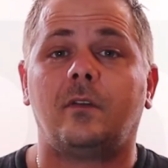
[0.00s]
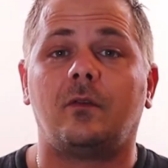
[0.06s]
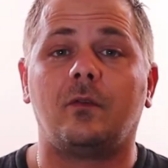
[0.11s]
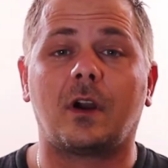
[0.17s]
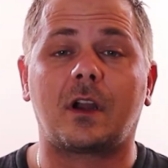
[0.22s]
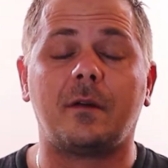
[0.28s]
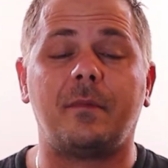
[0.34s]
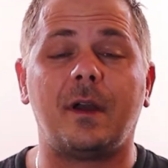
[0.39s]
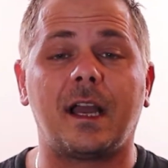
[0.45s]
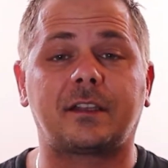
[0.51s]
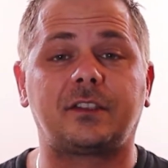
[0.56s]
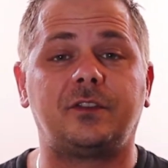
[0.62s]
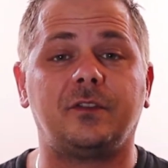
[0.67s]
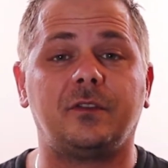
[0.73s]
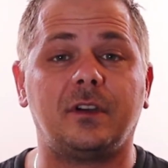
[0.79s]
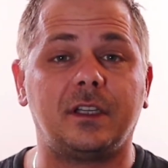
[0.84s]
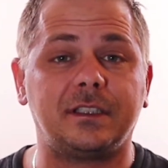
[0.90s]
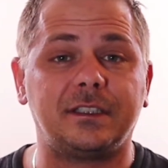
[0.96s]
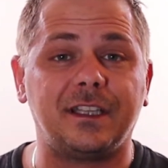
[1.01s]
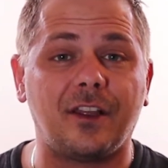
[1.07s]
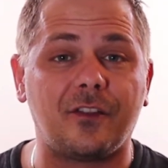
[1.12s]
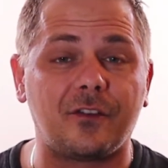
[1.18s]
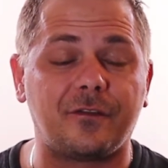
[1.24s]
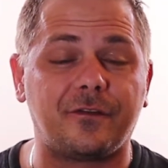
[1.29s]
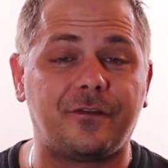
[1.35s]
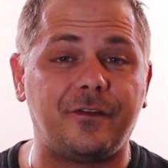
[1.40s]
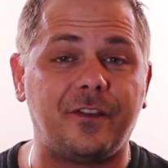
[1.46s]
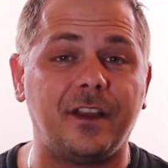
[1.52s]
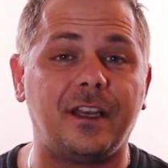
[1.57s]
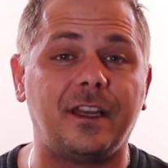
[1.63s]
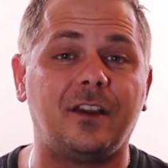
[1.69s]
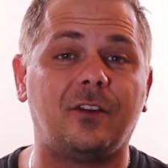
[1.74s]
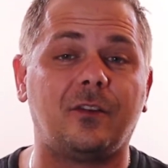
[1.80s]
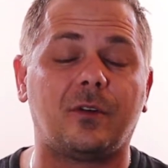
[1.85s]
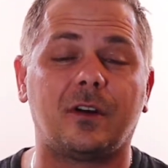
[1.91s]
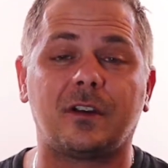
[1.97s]
Welcome back to another
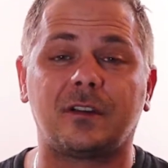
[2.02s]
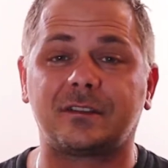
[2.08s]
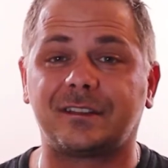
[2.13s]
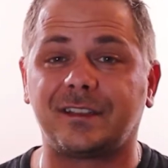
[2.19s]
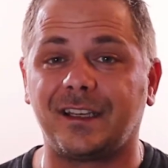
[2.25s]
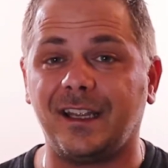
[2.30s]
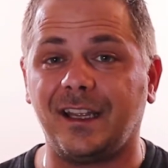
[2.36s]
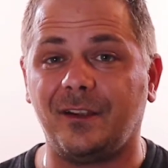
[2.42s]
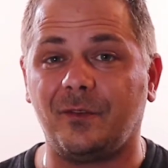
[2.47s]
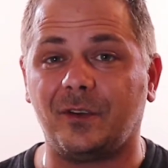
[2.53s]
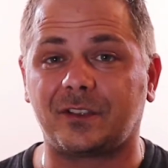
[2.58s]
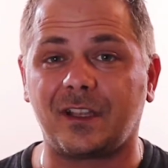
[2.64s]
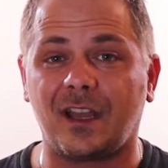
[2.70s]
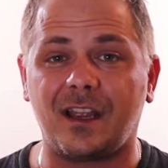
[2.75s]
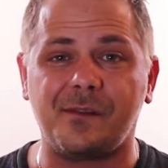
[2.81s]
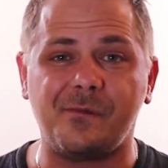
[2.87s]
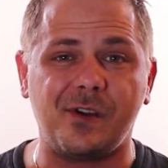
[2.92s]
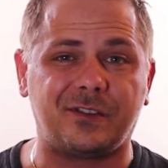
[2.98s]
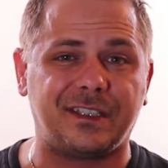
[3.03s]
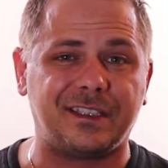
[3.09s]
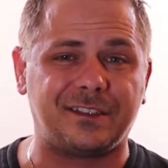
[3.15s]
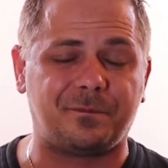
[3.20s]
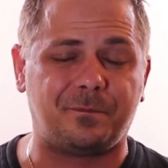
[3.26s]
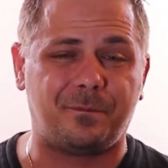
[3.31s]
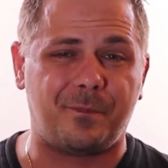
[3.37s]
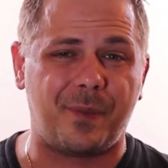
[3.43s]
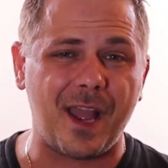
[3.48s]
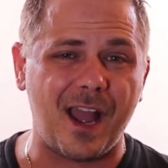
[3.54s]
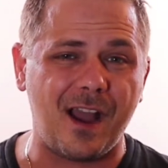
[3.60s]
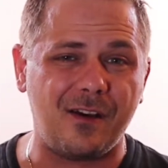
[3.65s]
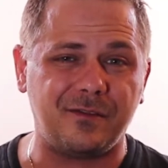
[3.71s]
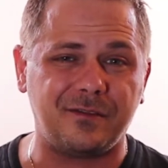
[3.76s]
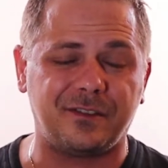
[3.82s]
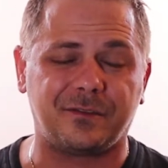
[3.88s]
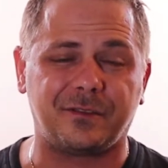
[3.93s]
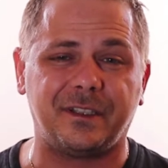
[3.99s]
video where today we're talking about these
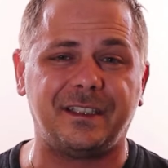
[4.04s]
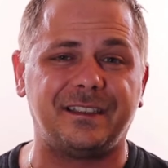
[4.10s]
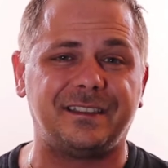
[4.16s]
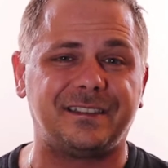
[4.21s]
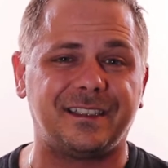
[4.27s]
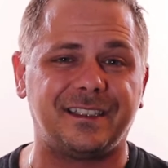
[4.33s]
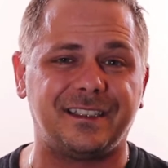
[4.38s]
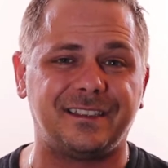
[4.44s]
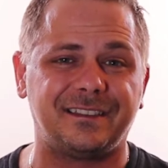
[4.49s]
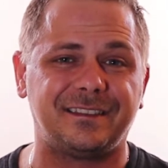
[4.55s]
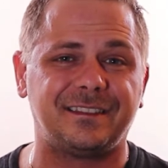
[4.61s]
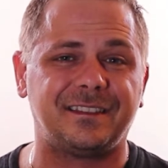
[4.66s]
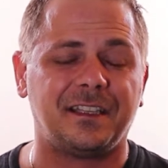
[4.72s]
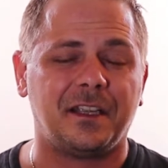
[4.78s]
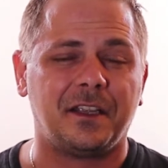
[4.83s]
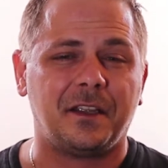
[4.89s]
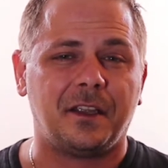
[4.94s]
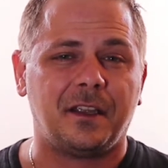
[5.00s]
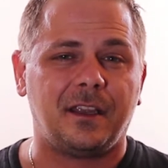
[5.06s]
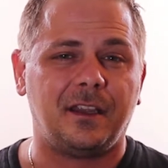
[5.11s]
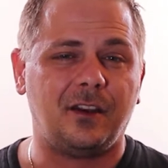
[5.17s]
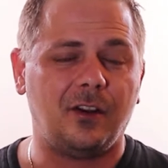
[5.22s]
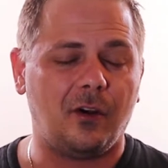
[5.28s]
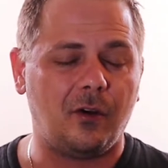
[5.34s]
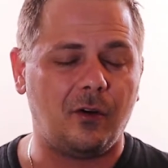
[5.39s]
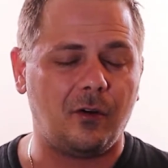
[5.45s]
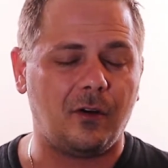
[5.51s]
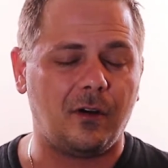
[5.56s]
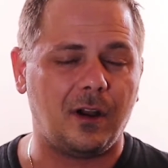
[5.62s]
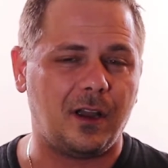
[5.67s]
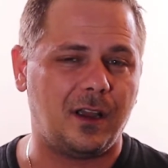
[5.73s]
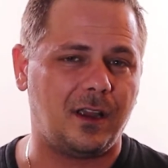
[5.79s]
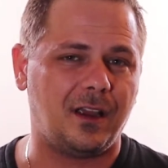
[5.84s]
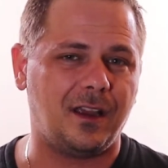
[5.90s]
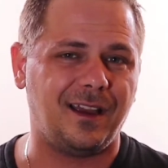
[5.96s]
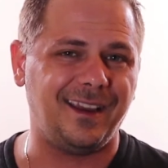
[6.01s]
boundaries and you know,
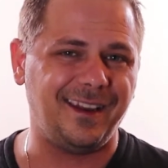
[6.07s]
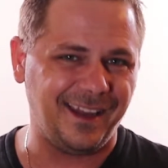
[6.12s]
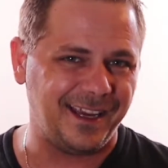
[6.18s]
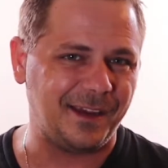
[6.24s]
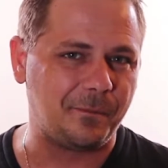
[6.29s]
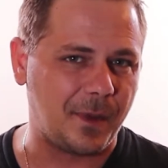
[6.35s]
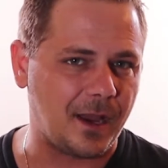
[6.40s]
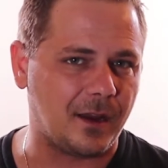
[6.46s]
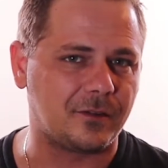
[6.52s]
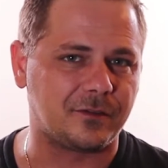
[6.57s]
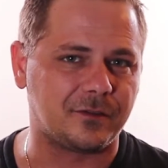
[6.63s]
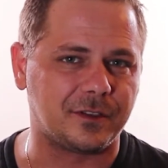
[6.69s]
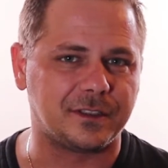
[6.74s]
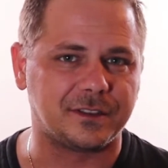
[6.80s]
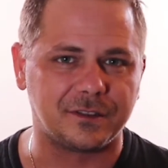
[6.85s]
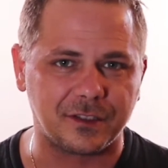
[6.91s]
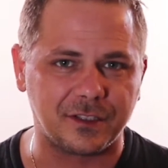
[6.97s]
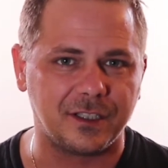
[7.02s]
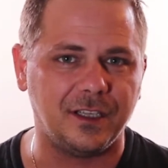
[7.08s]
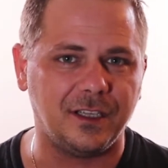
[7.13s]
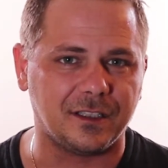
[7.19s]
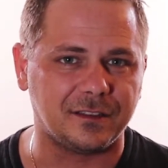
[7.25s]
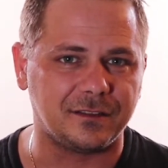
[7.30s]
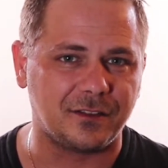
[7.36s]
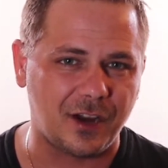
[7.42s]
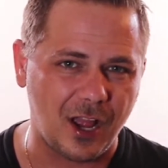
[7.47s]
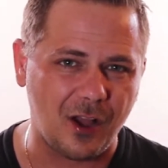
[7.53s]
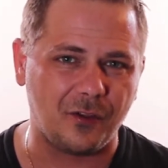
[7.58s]
I like boundaries. They're good. They're